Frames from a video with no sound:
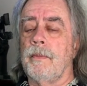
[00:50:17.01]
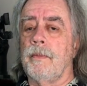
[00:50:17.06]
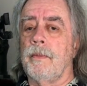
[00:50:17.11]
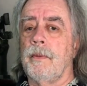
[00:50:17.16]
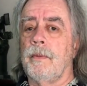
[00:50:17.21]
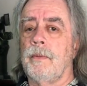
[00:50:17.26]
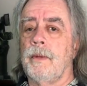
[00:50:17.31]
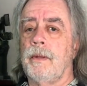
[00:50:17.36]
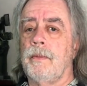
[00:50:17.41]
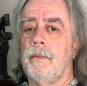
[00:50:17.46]

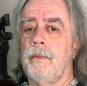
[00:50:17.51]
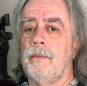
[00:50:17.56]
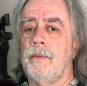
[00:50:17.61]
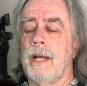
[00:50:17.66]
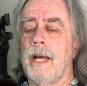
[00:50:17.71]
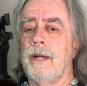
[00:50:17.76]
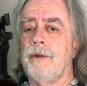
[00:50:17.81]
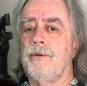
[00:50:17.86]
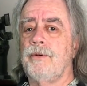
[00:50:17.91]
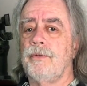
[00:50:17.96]
We
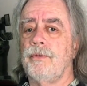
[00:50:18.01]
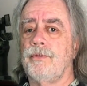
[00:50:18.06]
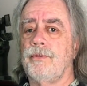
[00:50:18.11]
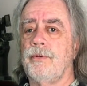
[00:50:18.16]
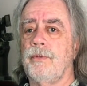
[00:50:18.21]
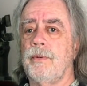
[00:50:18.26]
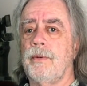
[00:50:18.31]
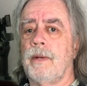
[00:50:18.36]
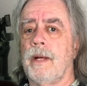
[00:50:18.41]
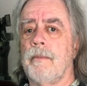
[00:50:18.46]
had you
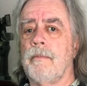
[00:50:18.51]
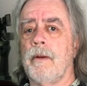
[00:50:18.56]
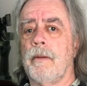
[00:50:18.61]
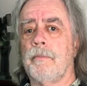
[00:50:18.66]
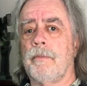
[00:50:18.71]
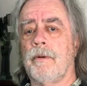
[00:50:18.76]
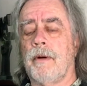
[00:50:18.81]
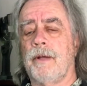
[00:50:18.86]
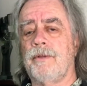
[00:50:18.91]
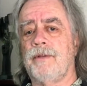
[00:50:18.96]
soon. I
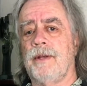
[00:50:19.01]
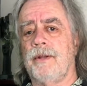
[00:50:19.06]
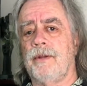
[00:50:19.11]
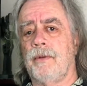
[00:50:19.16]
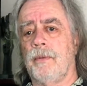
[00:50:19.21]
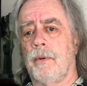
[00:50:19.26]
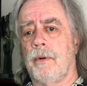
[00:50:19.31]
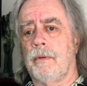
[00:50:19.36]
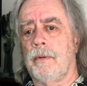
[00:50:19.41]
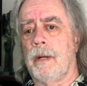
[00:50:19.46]
remember I said
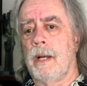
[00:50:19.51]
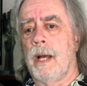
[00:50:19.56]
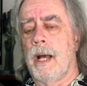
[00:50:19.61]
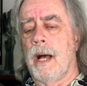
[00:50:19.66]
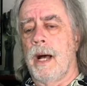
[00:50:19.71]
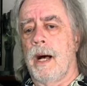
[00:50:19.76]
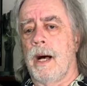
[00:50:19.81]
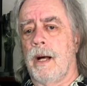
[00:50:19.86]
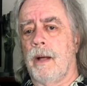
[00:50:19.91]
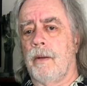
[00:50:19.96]
to her,
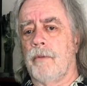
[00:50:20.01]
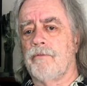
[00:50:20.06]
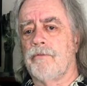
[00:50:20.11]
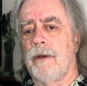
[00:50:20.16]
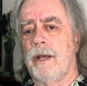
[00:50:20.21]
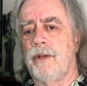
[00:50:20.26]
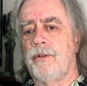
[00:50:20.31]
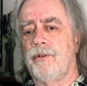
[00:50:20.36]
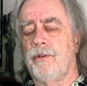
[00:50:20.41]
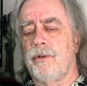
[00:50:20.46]
I'll
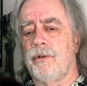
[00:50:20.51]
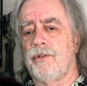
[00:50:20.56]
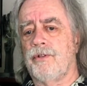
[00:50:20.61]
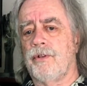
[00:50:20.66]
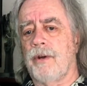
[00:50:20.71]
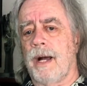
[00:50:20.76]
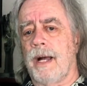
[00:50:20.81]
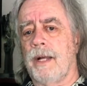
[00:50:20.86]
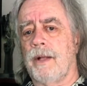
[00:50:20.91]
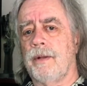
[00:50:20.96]
raise your
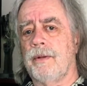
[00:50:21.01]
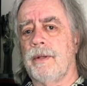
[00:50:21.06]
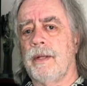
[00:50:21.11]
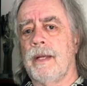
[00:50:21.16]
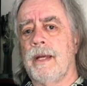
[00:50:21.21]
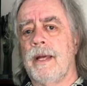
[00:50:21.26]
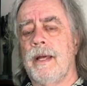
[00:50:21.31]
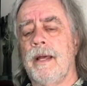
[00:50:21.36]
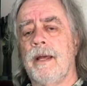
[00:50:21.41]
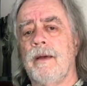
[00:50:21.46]
child
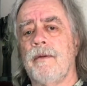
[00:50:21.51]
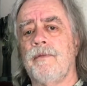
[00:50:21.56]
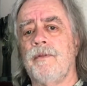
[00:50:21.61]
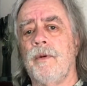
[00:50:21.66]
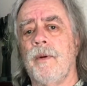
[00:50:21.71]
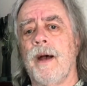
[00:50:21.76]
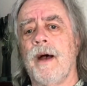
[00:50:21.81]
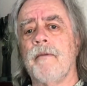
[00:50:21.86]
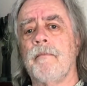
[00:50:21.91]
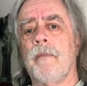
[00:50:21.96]
if you
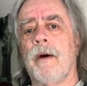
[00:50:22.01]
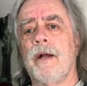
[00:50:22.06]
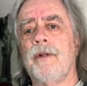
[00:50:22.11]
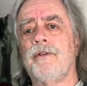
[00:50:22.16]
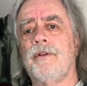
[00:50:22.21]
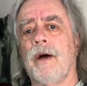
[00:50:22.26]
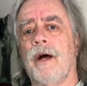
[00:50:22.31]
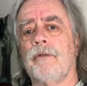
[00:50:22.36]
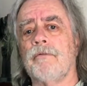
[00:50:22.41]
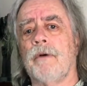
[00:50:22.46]
have my
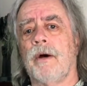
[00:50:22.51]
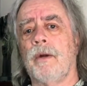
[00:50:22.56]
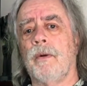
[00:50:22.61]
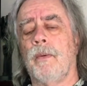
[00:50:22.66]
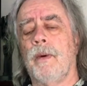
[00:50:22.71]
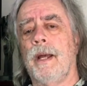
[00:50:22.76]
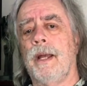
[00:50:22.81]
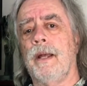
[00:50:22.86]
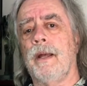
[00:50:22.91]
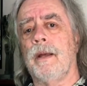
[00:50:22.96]
child right
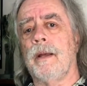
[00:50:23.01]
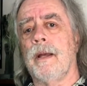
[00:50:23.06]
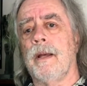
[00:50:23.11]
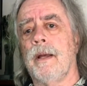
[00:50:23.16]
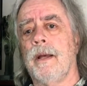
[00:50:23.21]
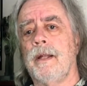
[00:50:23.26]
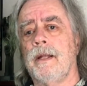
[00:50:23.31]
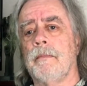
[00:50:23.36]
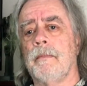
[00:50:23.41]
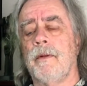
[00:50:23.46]
away.
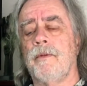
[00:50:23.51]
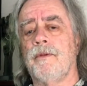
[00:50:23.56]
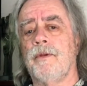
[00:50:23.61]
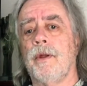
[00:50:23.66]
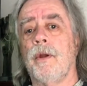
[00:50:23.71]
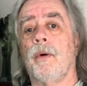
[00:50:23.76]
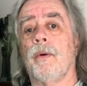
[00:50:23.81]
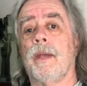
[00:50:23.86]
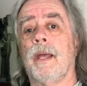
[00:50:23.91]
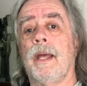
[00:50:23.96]
And your mother said,
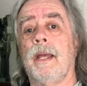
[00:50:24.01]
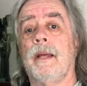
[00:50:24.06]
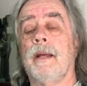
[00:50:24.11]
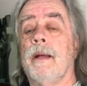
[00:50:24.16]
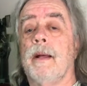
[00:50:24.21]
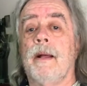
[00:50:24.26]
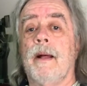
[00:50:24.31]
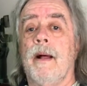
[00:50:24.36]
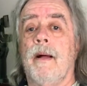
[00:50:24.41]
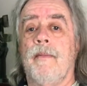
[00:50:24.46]
okay.
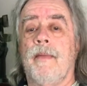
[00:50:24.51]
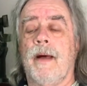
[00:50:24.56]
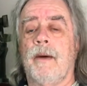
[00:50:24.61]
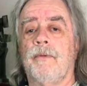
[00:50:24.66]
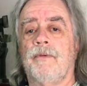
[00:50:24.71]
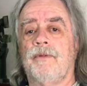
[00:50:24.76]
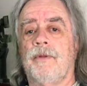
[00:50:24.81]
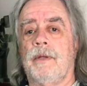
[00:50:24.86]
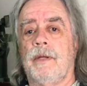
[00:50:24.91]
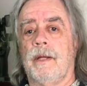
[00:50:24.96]
And that
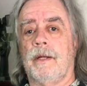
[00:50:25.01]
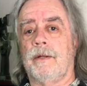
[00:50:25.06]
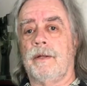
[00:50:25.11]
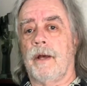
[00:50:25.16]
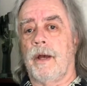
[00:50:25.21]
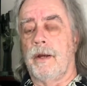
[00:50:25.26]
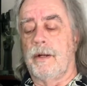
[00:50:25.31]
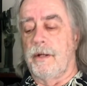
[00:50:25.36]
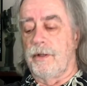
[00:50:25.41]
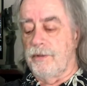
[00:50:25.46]
was the
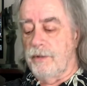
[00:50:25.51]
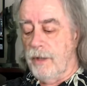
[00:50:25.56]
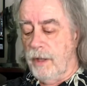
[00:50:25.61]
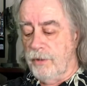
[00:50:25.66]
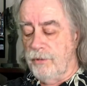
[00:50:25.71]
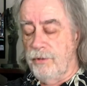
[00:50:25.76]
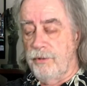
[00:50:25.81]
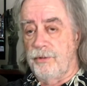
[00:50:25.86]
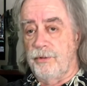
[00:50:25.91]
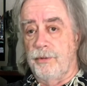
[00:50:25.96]
entire
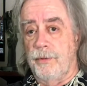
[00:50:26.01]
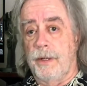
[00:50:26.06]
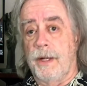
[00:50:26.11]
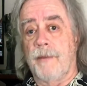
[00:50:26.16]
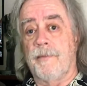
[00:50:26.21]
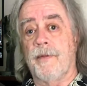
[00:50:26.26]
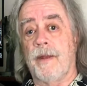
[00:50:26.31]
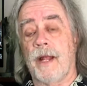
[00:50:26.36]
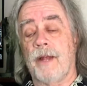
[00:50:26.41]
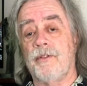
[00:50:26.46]
discussion. Soon
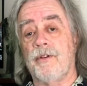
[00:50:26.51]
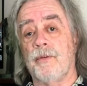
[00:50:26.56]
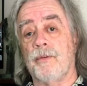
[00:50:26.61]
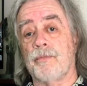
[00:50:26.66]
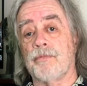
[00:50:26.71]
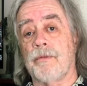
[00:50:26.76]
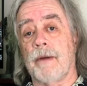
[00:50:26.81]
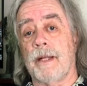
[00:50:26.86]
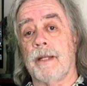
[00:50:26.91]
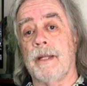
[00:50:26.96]
after that, she was
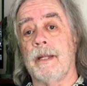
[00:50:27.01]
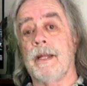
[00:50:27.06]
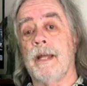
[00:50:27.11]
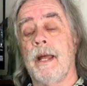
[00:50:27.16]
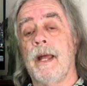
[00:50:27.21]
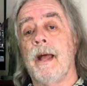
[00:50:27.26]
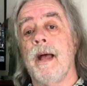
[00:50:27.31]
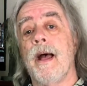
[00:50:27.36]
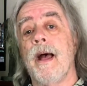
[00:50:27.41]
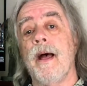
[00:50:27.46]
pregnant,
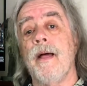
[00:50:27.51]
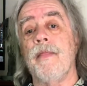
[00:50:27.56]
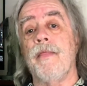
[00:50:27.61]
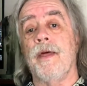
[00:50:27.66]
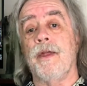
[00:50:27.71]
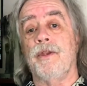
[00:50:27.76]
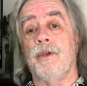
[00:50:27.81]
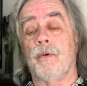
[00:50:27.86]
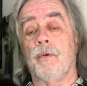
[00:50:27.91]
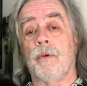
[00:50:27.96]
and
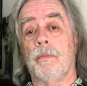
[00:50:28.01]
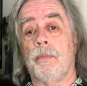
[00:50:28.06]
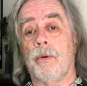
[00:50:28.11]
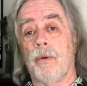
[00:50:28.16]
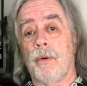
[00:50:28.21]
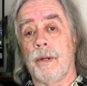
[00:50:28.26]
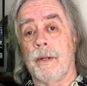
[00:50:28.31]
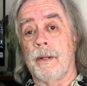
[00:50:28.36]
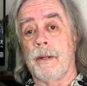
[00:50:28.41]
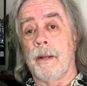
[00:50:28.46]
then you were
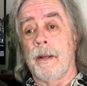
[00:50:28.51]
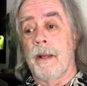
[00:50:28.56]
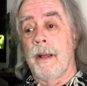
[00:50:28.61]
born.